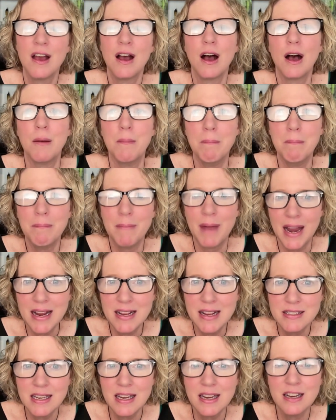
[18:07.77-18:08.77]

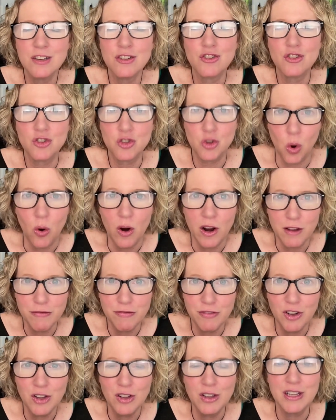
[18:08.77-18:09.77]
amazing, joyful,